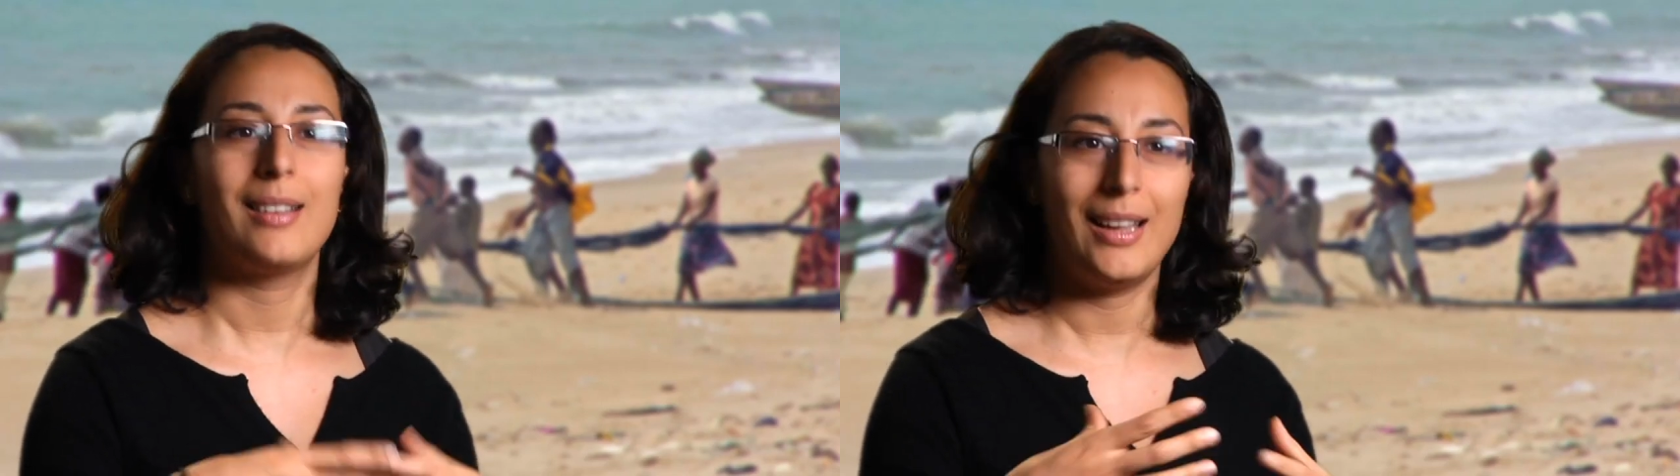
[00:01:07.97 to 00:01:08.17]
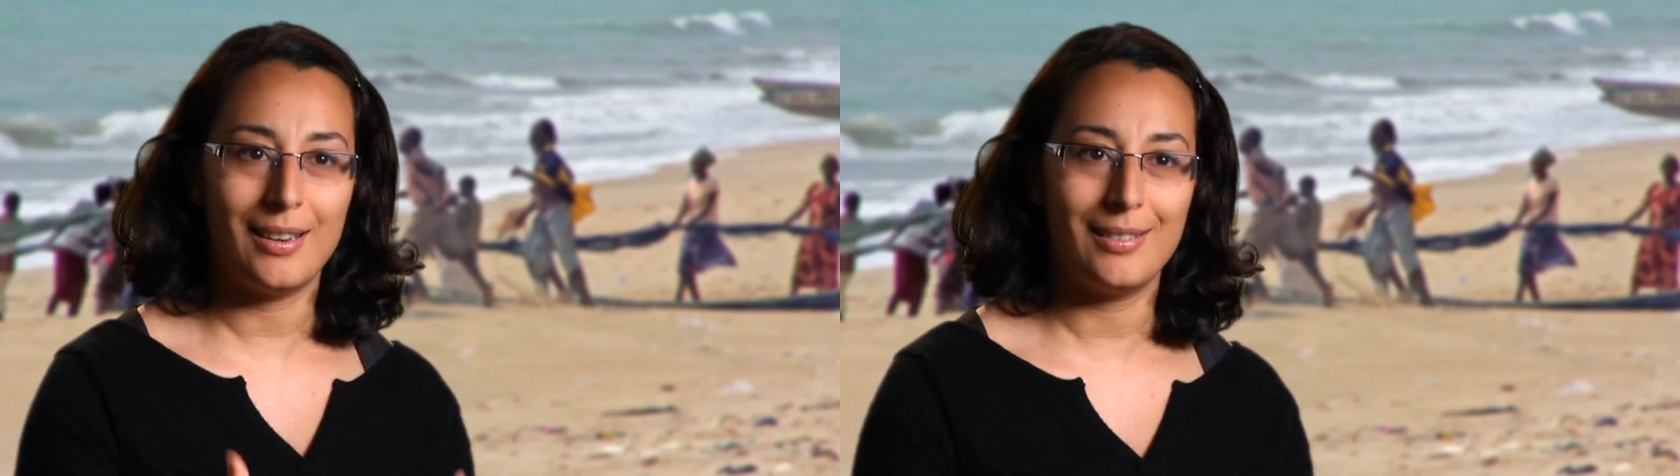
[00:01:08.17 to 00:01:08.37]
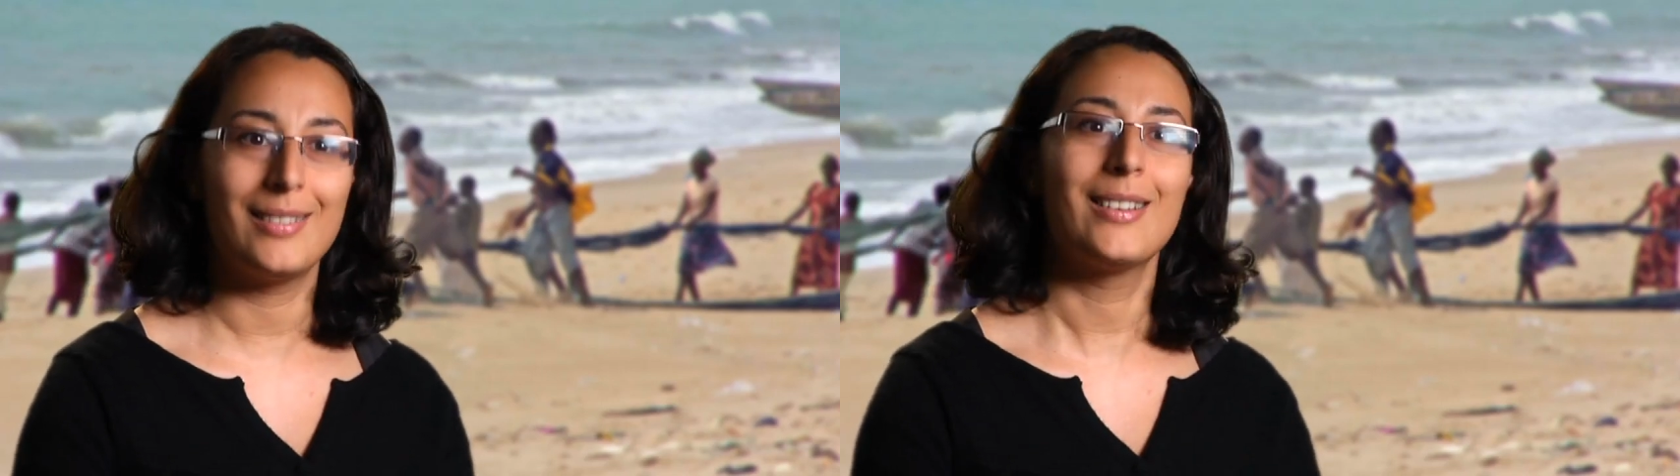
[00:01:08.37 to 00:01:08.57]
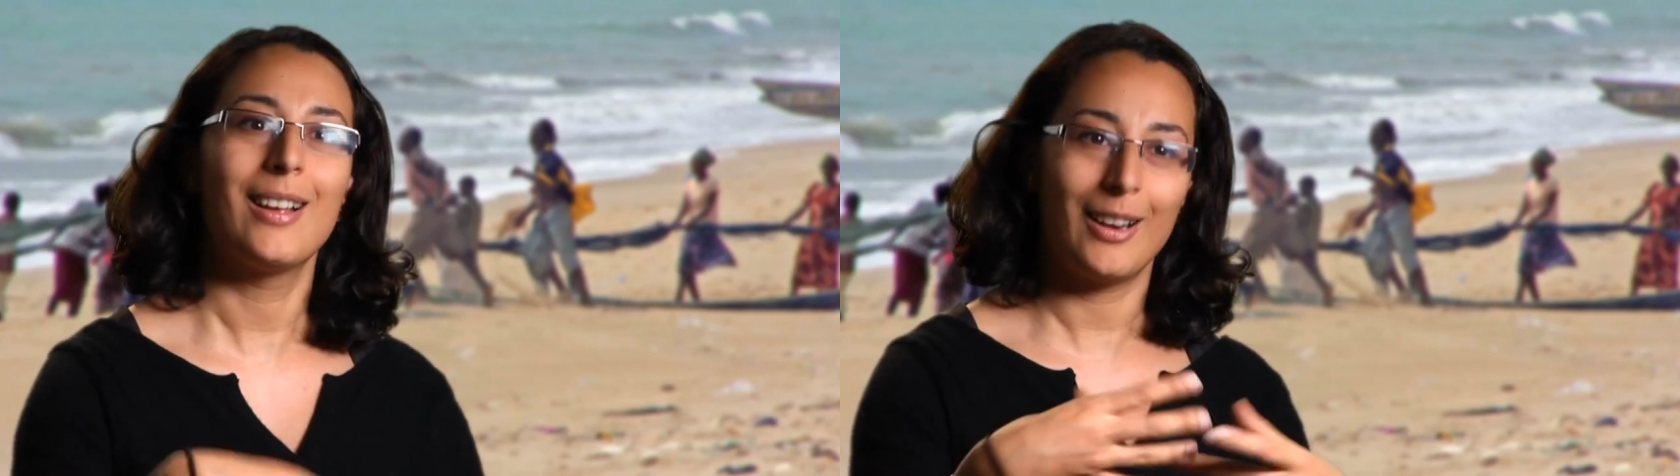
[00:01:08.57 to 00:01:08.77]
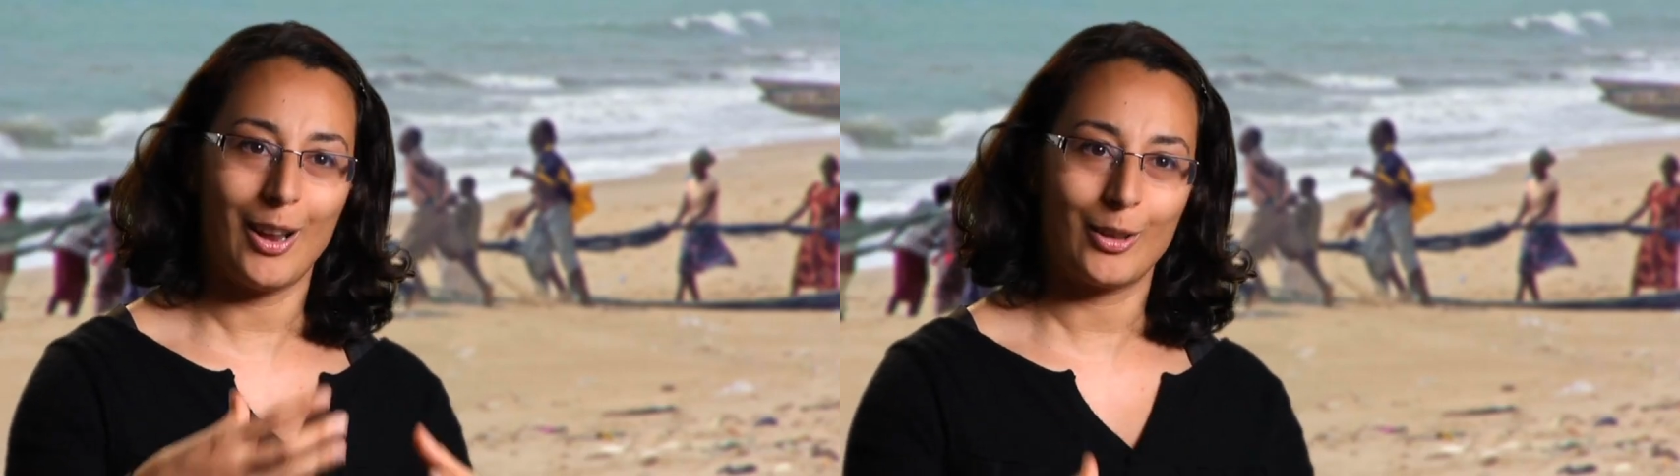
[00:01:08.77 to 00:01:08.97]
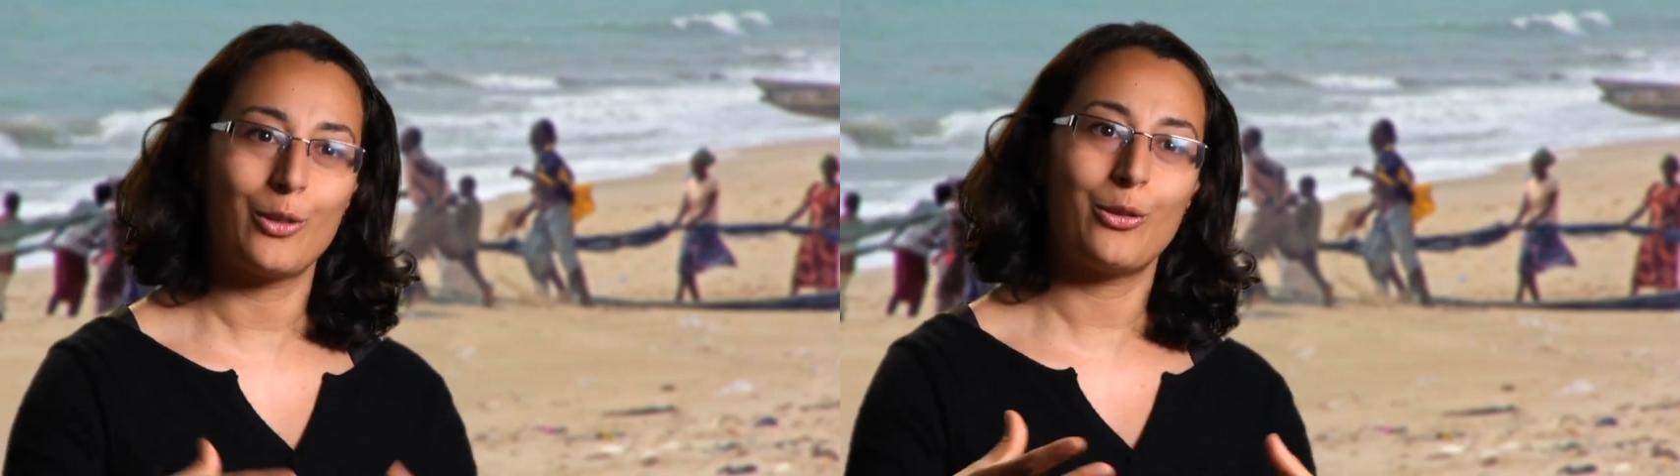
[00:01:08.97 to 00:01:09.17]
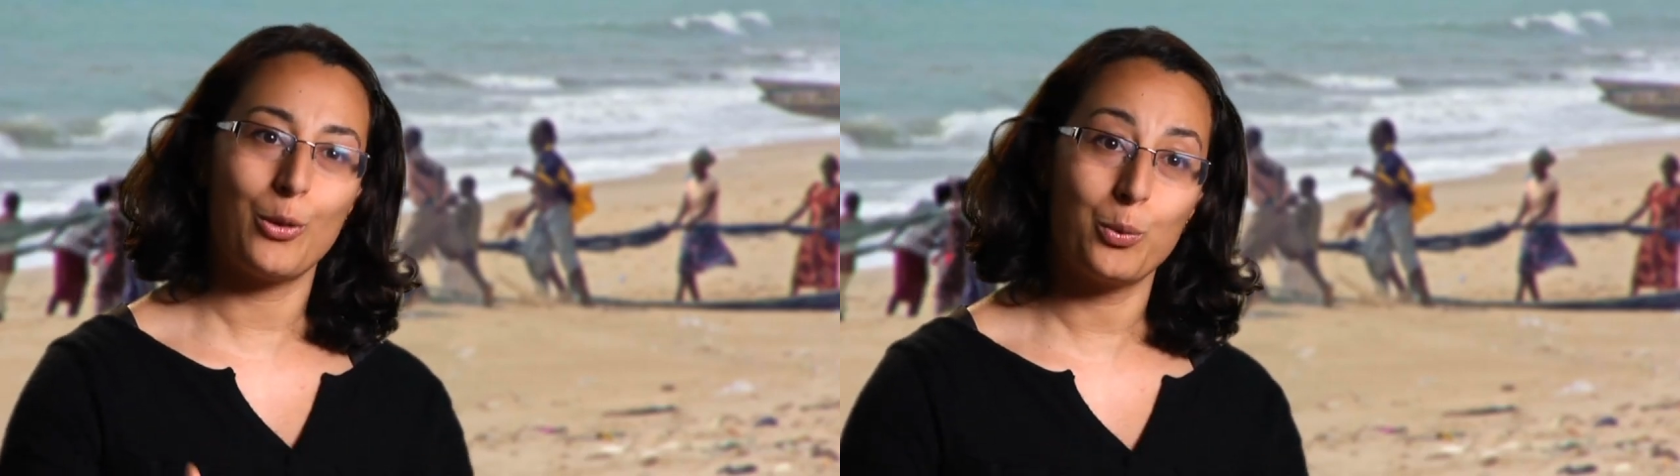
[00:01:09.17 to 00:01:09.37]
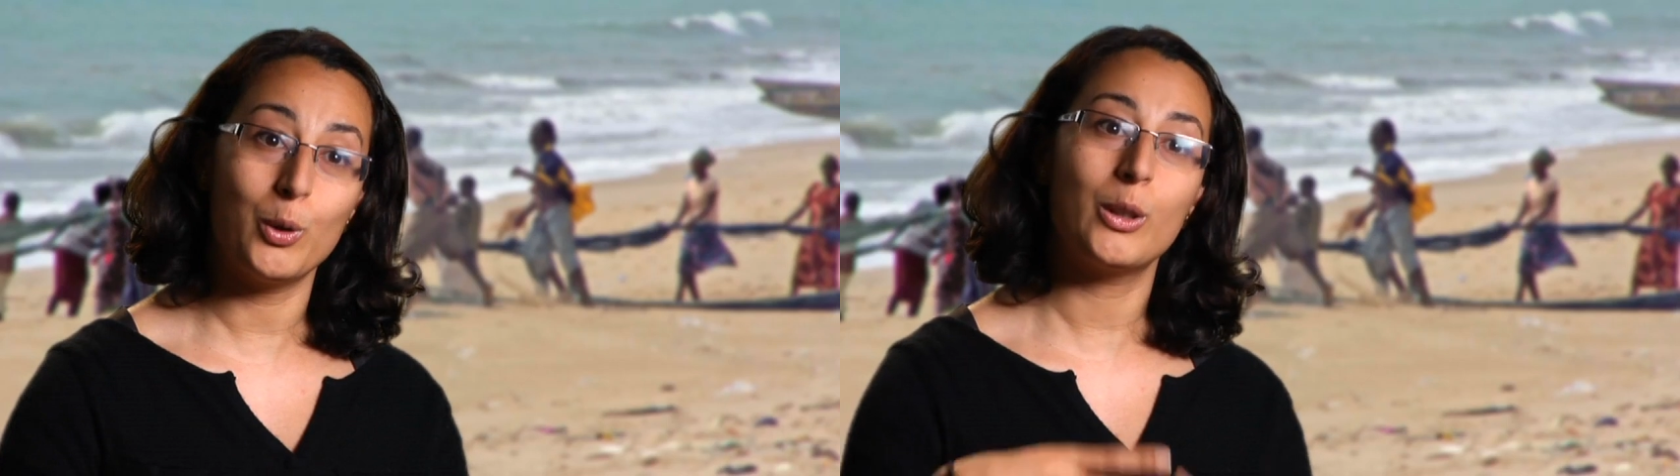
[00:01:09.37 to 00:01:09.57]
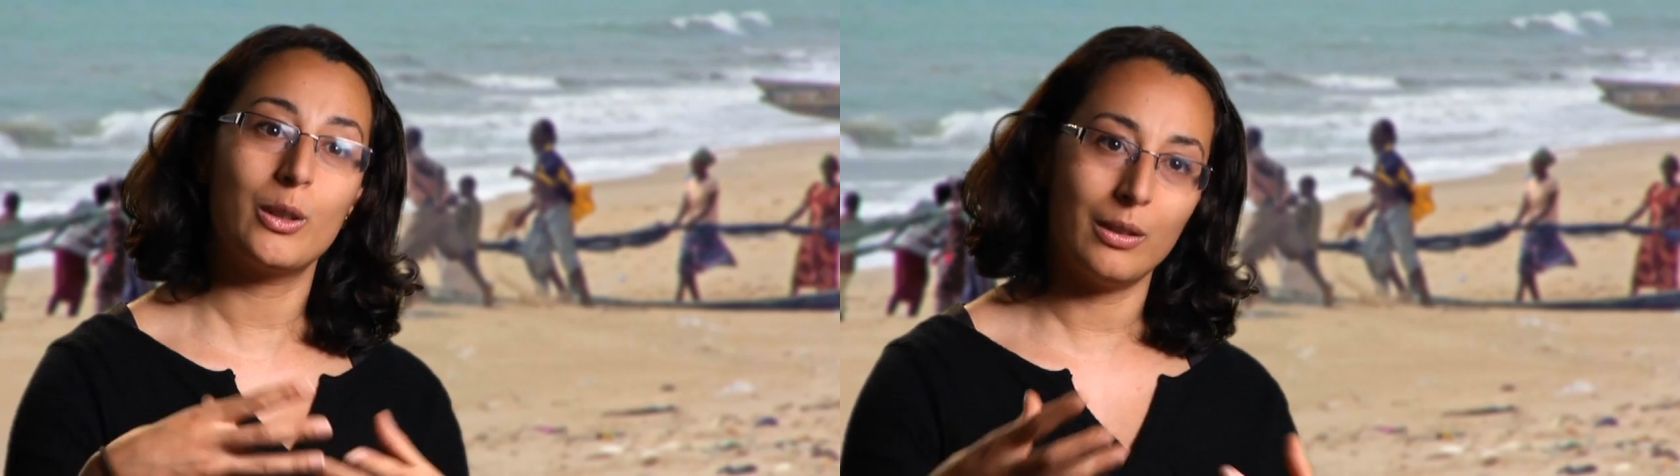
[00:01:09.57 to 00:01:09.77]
And a lot of the work